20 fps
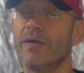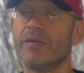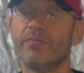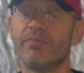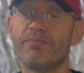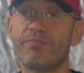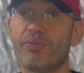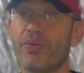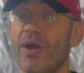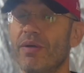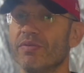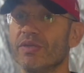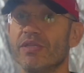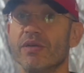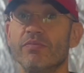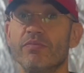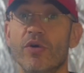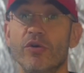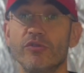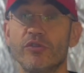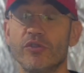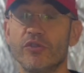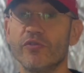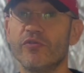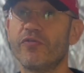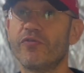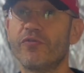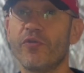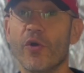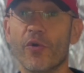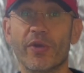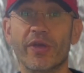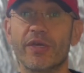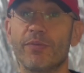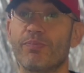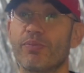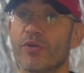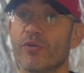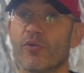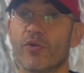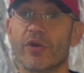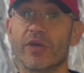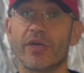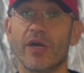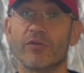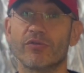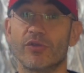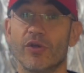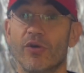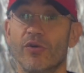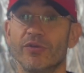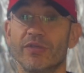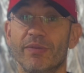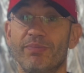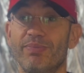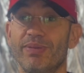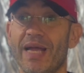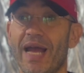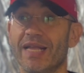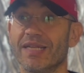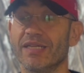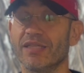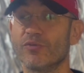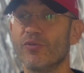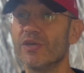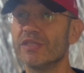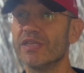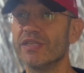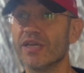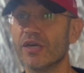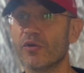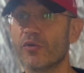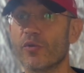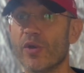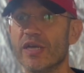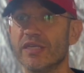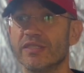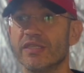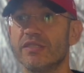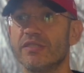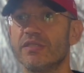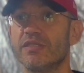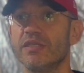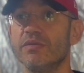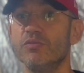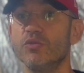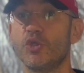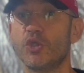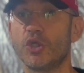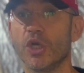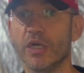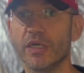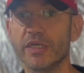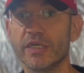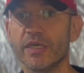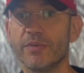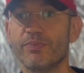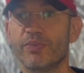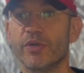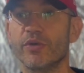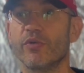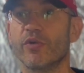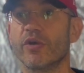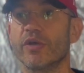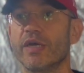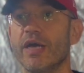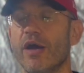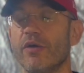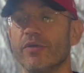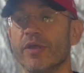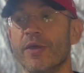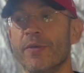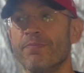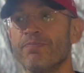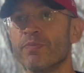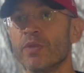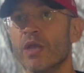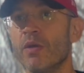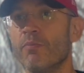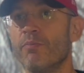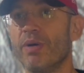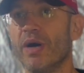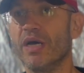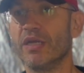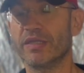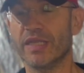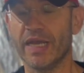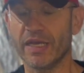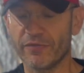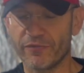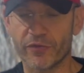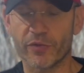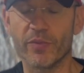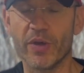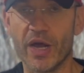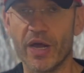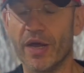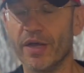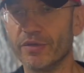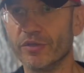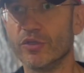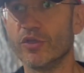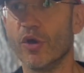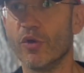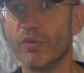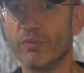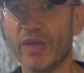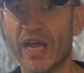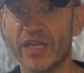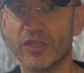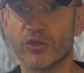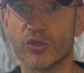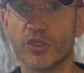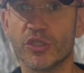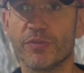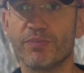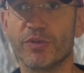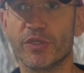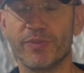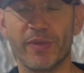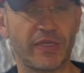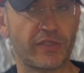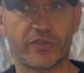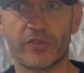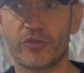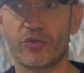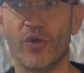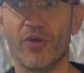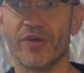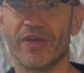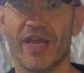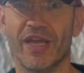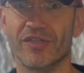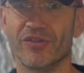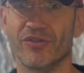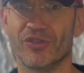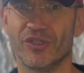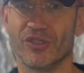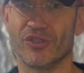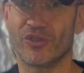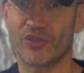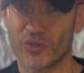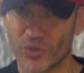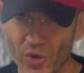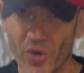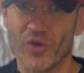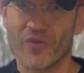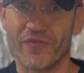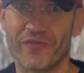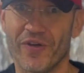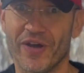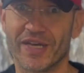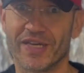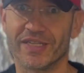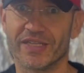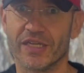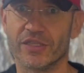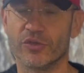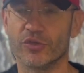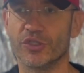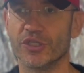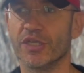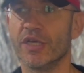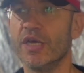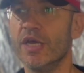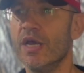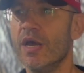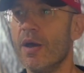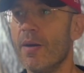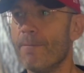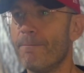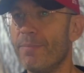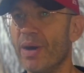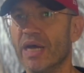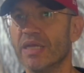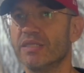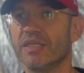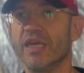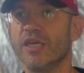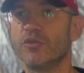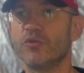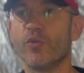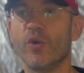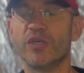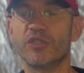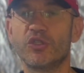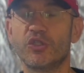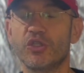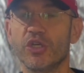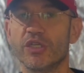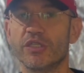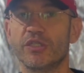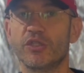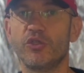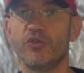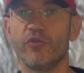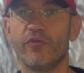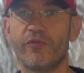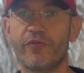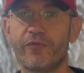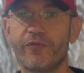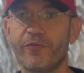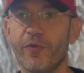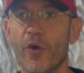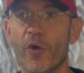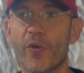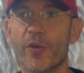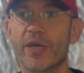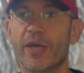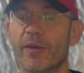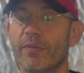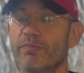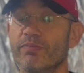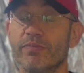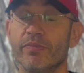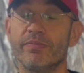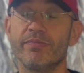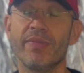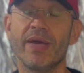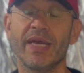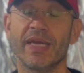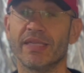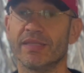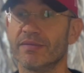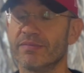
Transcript: probably the most euphoric pre-workout on the planet. It wasn't a crazy Steam Junkie pre-workout, but like from a, energy perspective, strong fucking energy. But it was just euphoric, man,